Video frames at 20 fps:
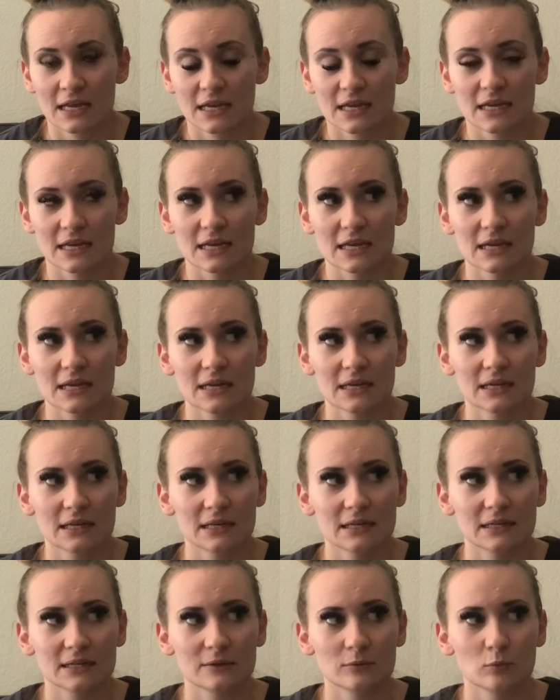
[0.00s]
It
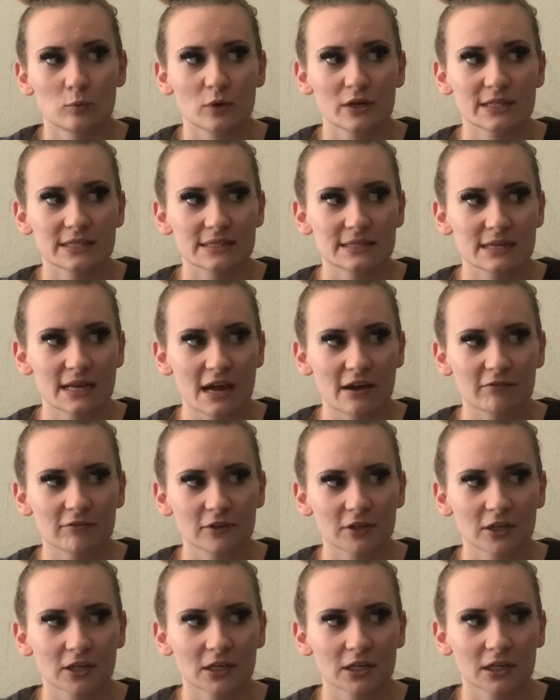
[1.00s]
was
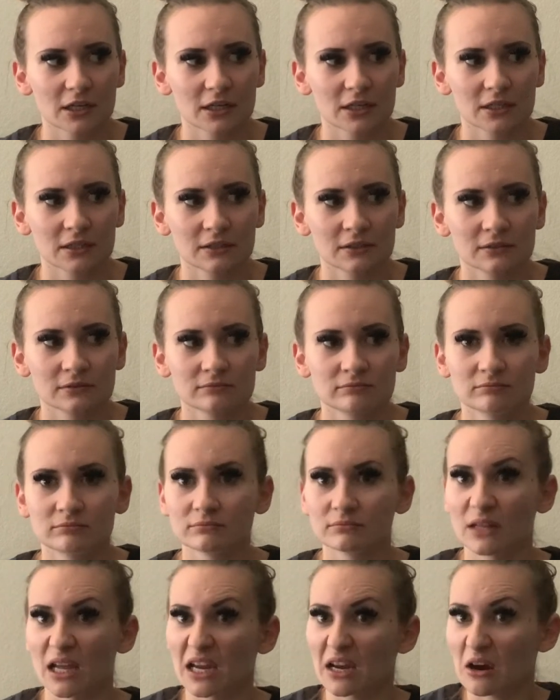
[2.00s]
never
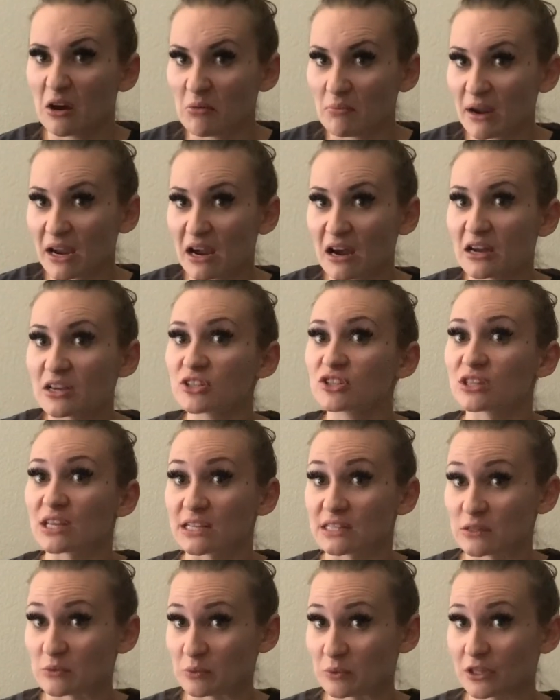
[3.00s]
like, oh my gosh,
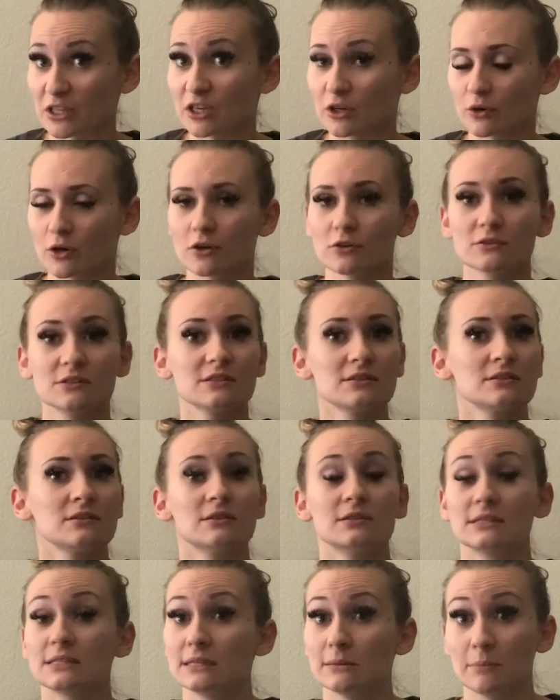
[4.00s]
that's really gross
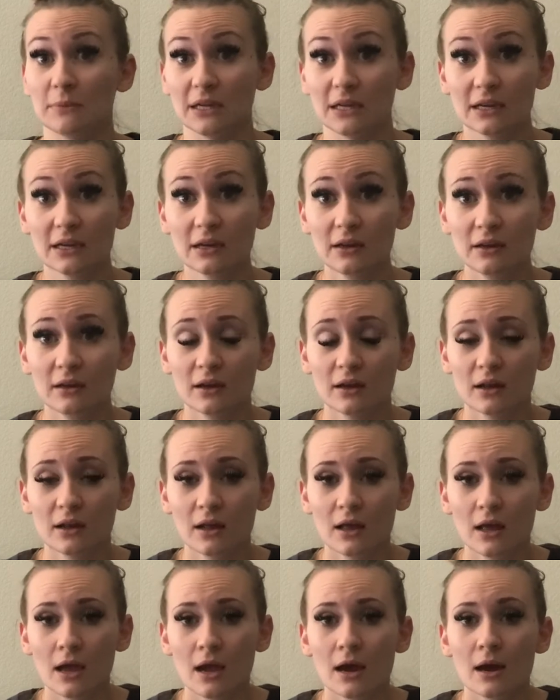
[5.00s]
to me,
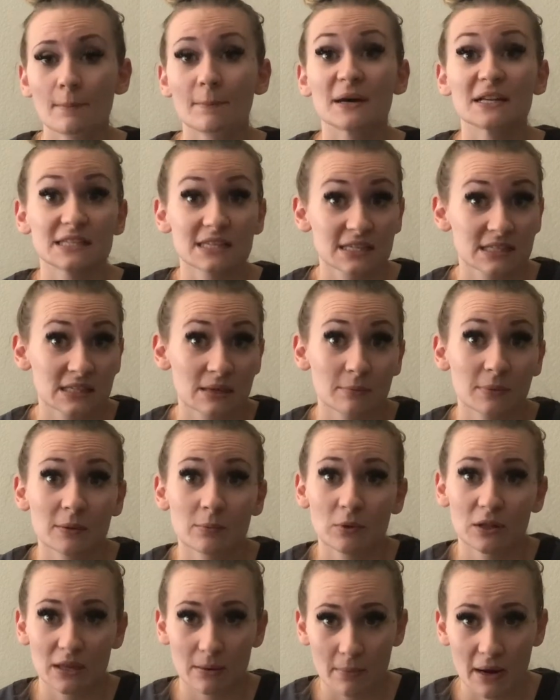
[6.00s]
but to some
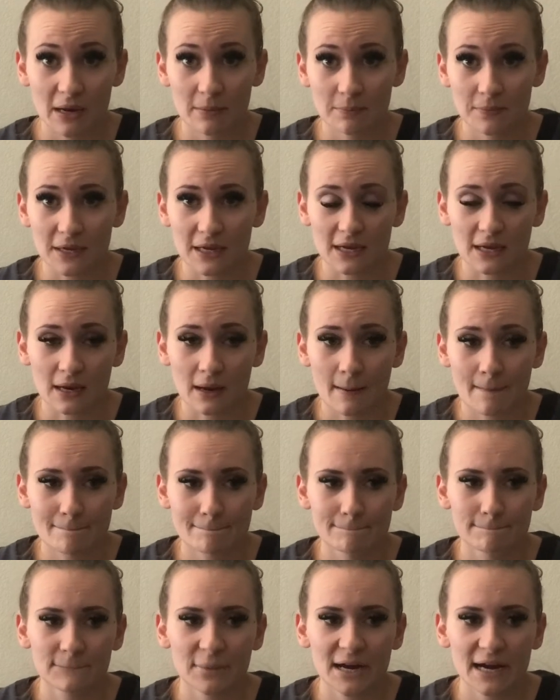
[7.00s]
people it might be.
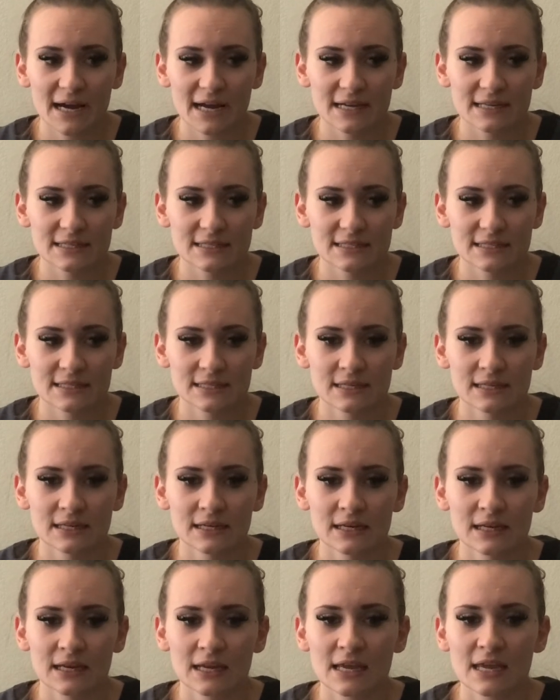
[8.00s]
But
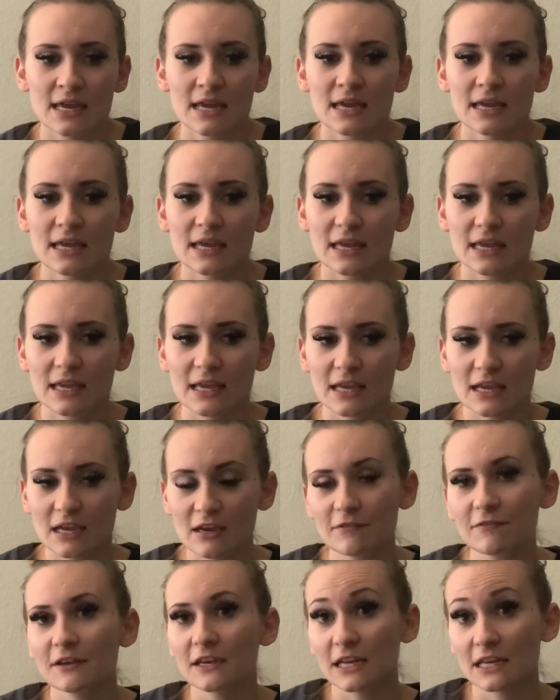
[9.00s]

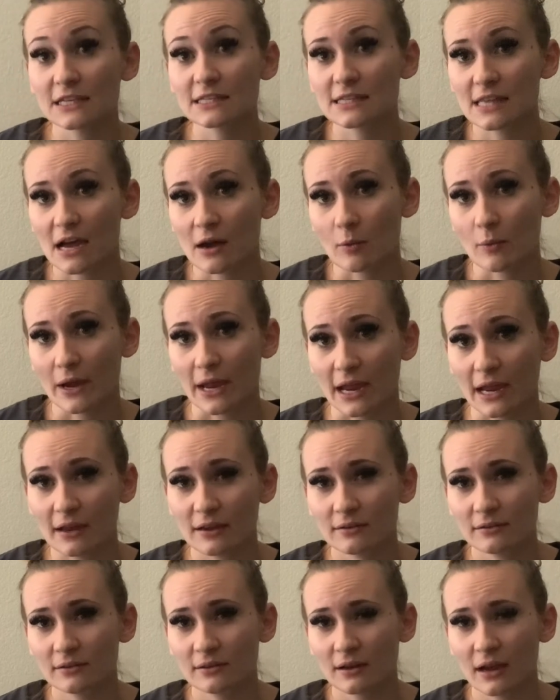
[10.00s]
if it is that
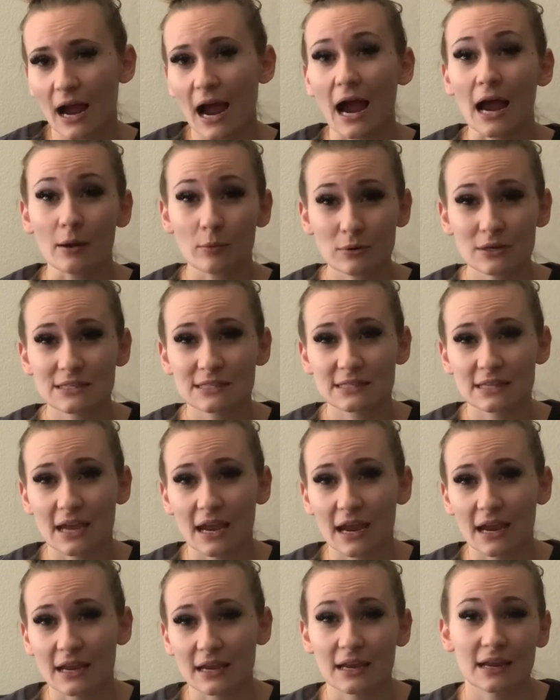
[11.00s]
way, I would
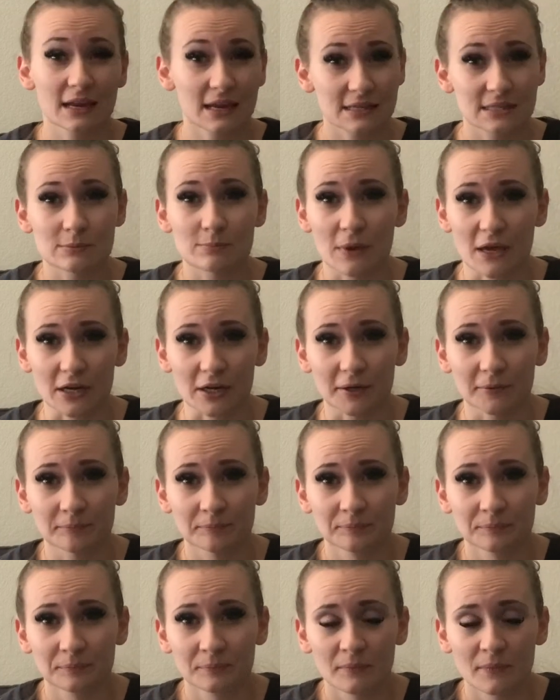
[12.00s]
say it gets better
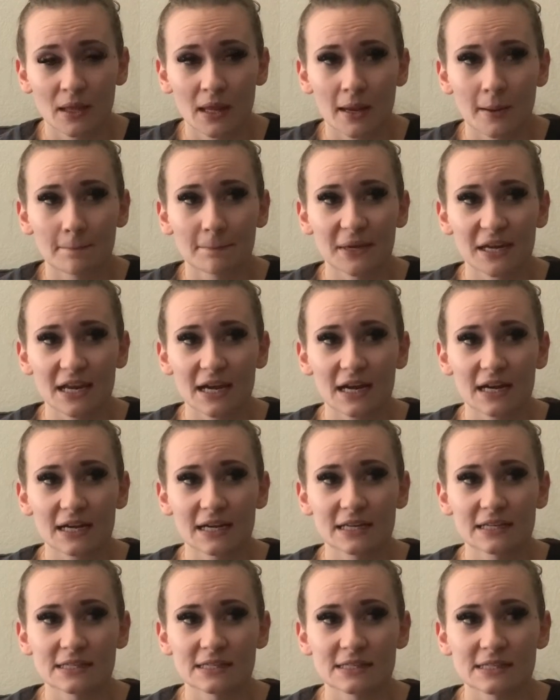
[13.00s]

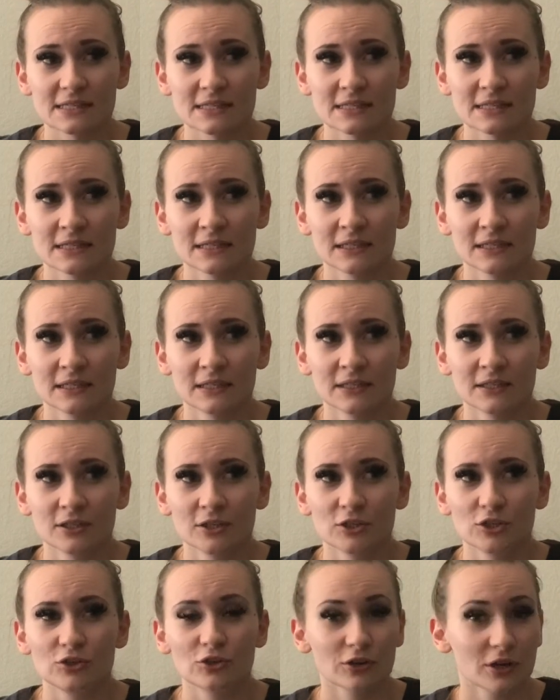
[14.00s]
because
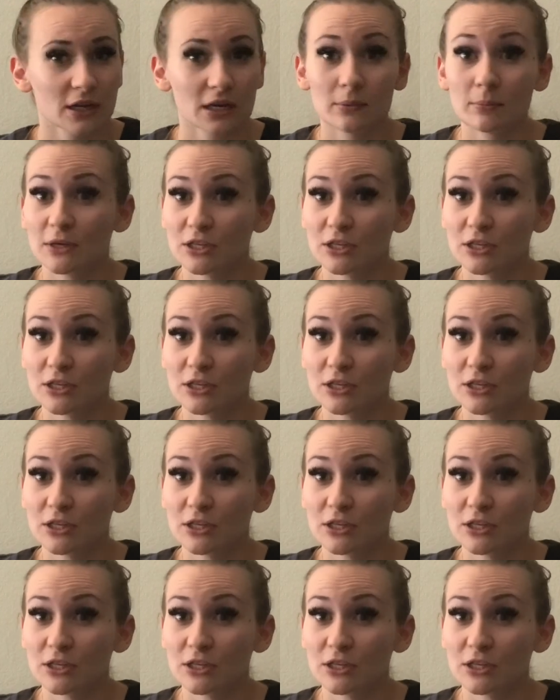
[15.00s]
you're going to be